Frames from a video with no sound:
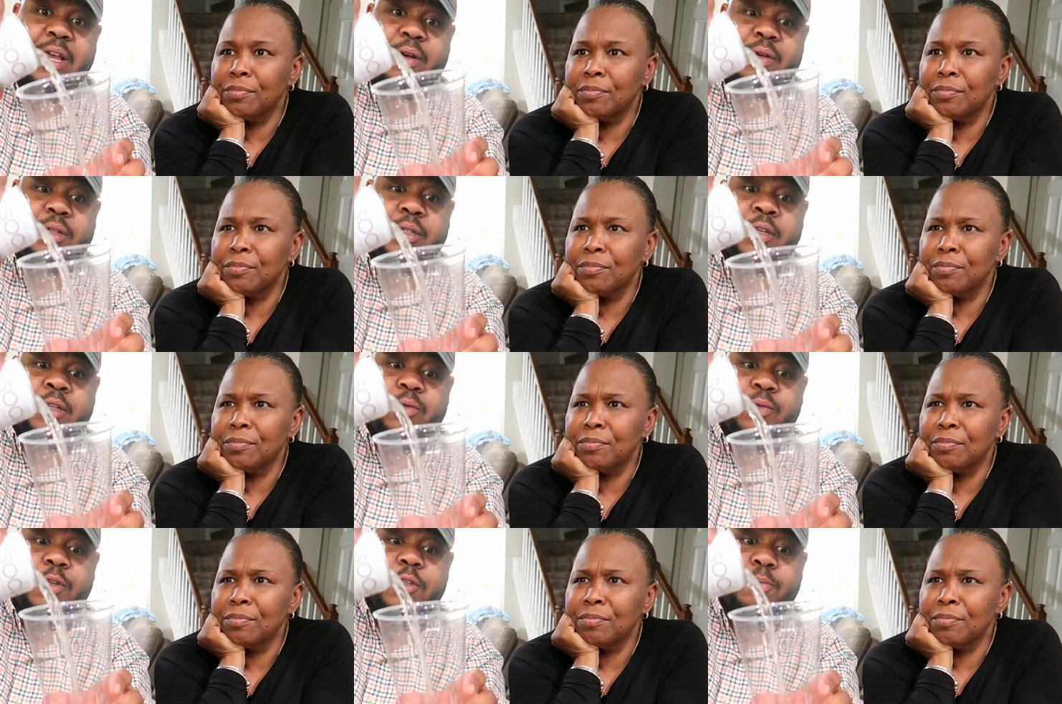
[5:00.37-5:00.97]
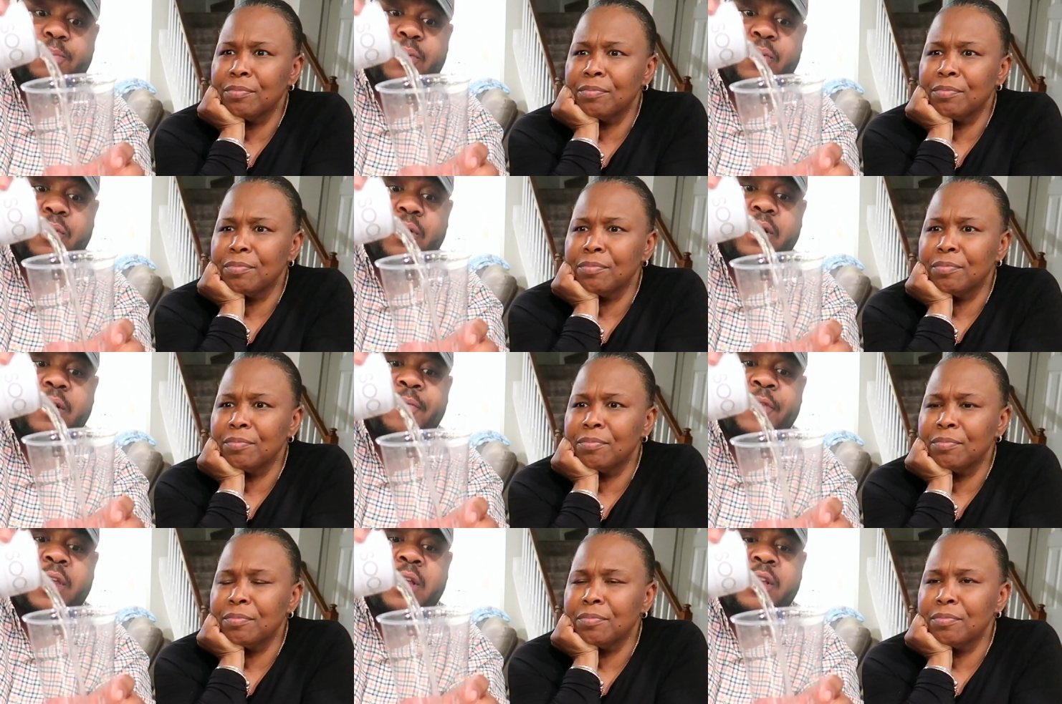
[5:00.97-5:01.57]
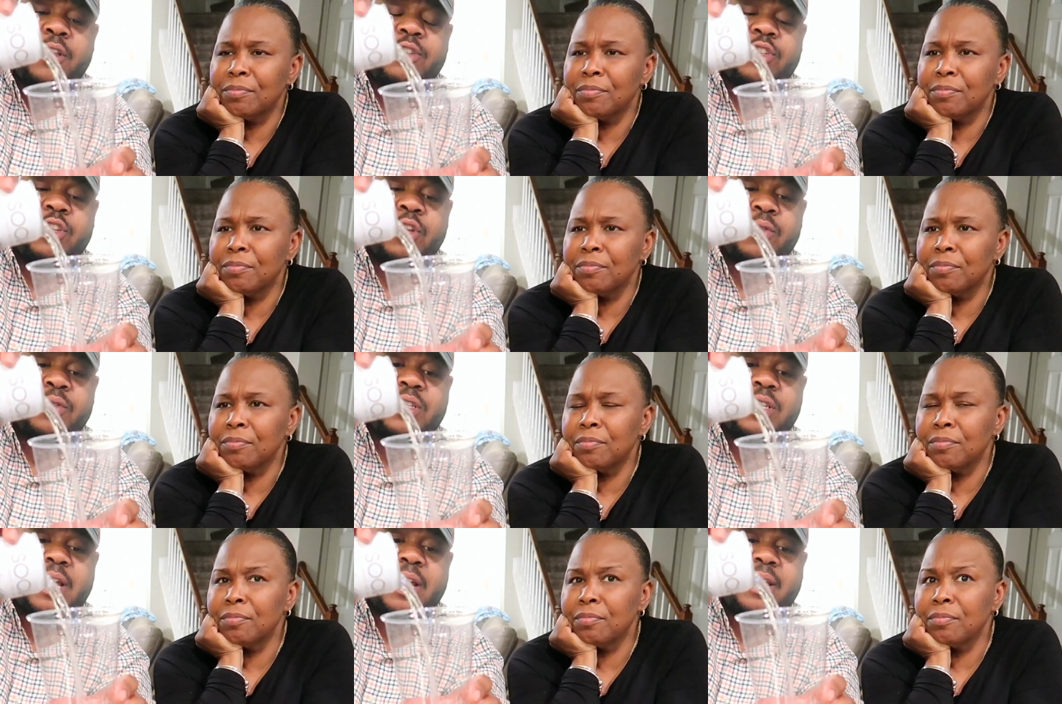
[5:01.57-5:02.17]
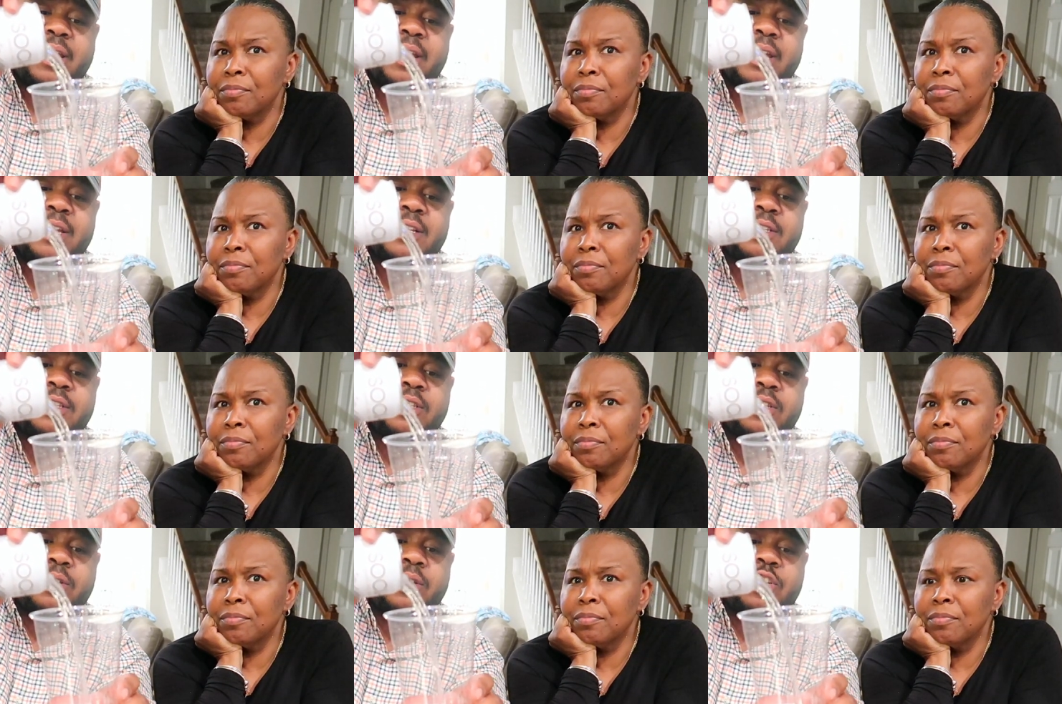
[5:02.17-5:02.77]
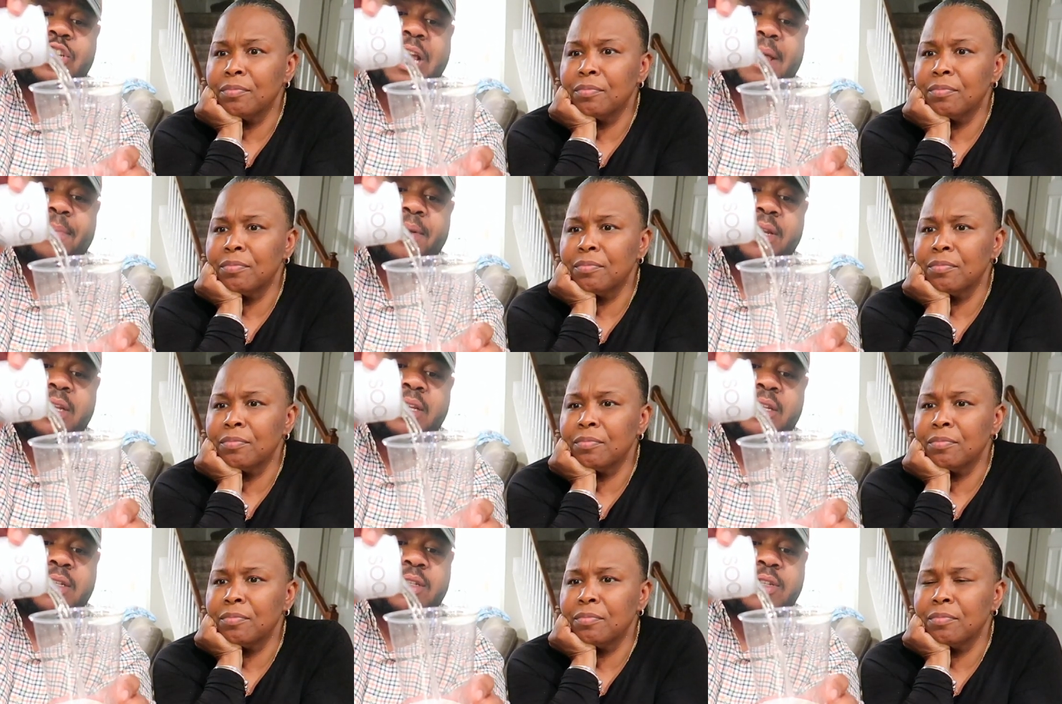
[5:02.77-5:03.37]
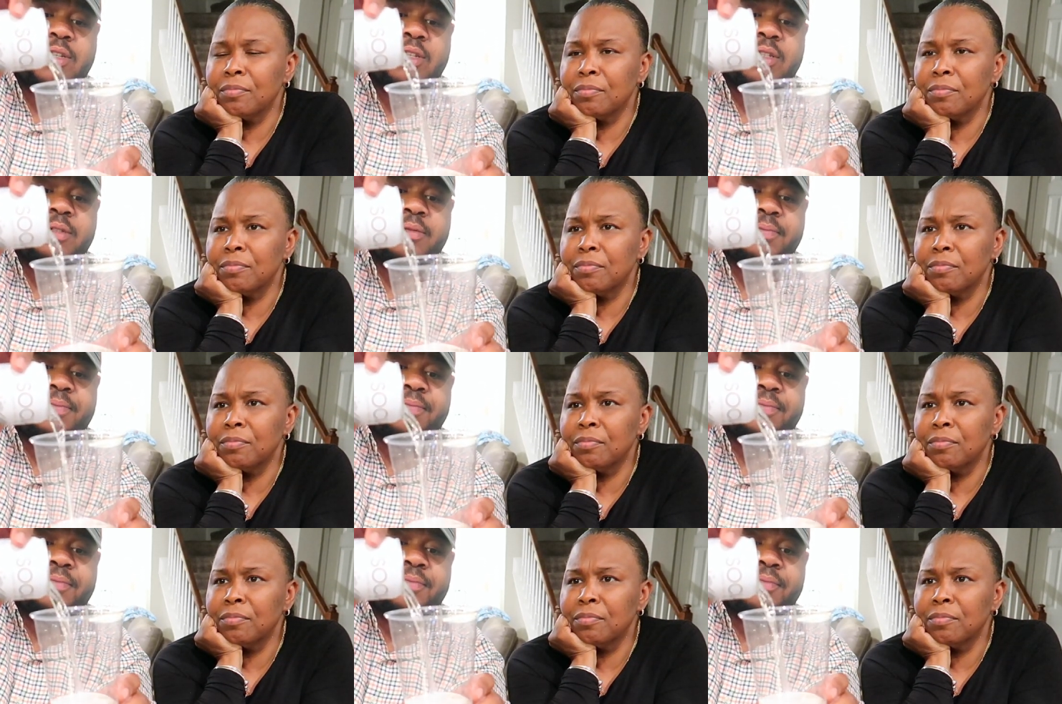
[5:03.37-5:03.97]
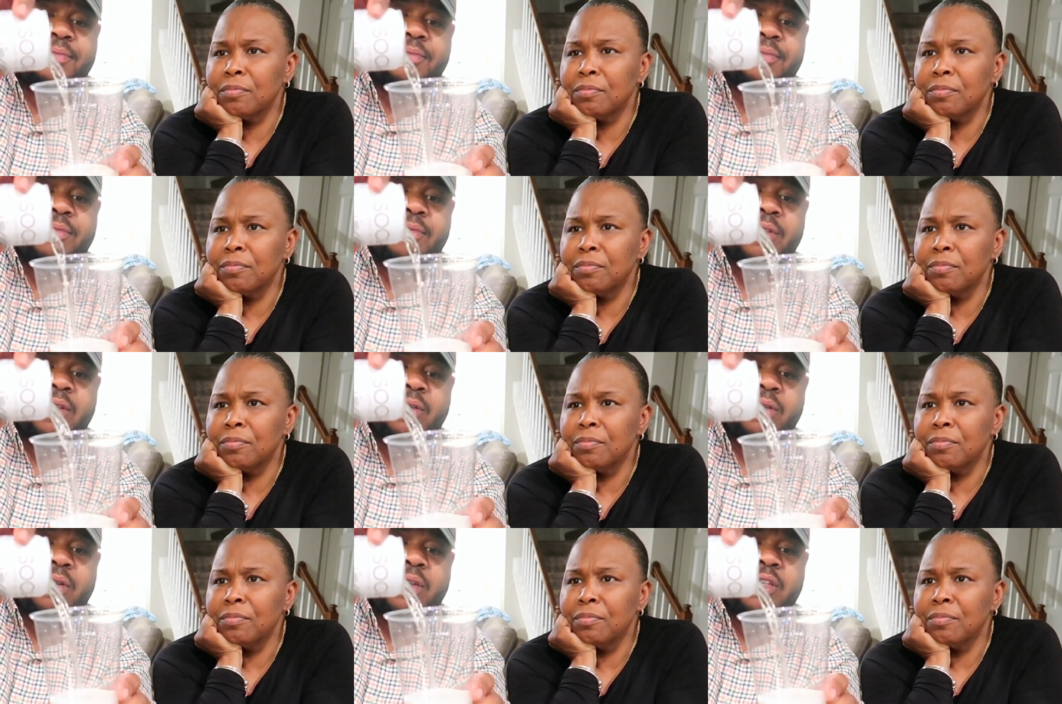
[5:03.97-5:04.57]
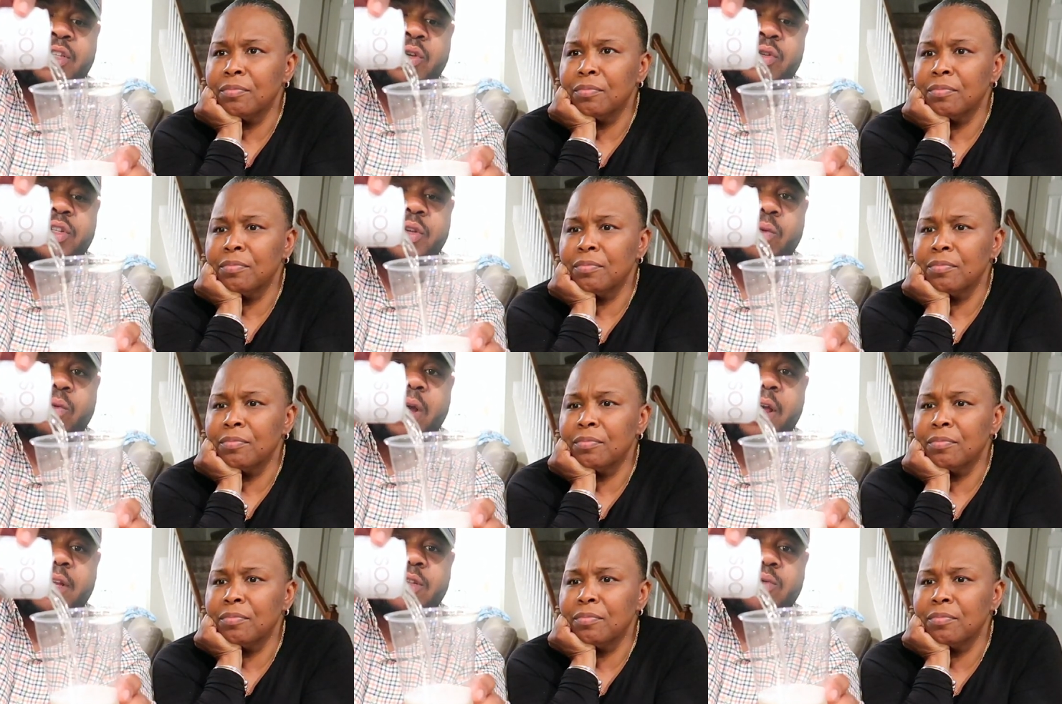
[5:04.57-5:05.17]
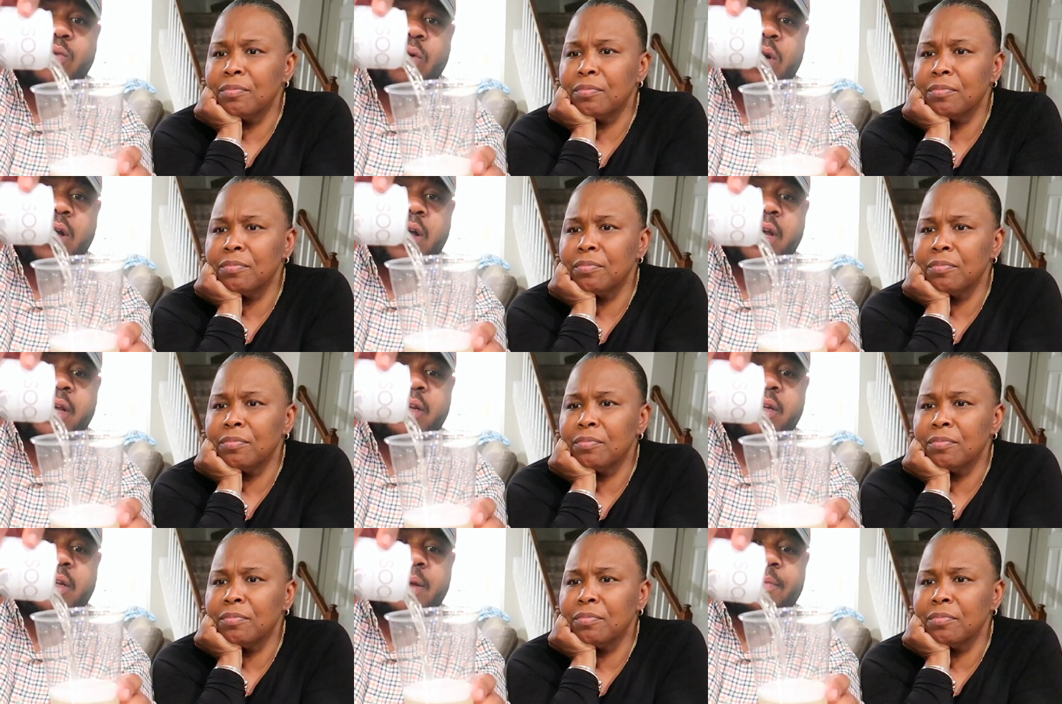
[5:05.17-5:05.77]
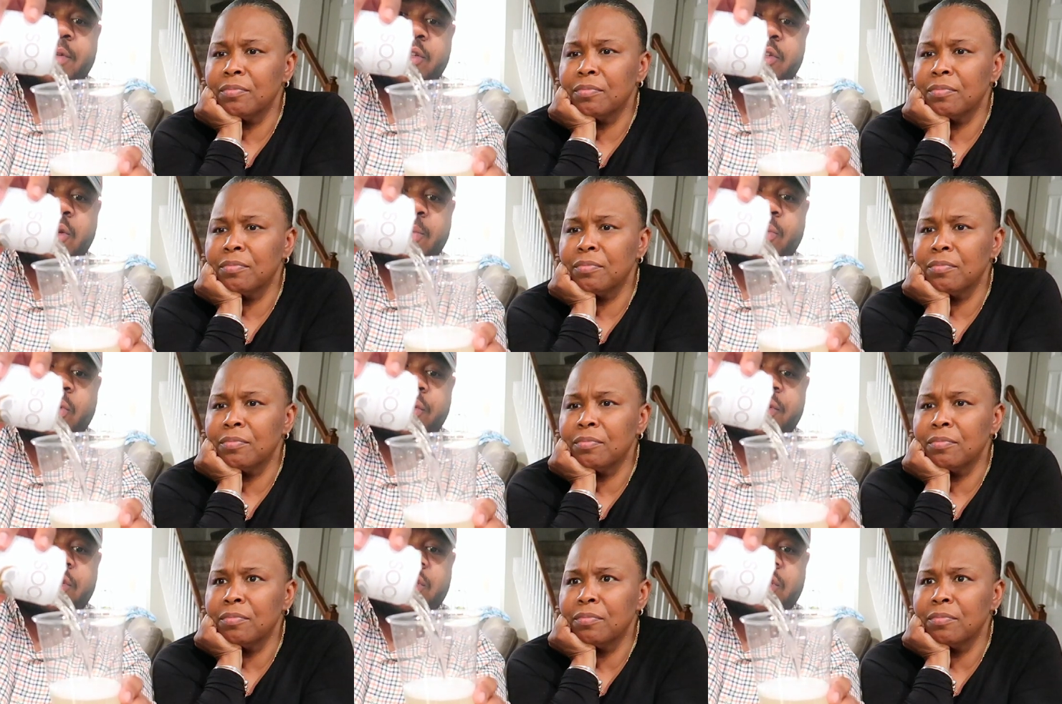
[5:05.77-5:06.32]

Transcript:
Speaker 1: how it looks when it's poured. So sake is Japanese. It's usually rice wine. I'm just gonna pour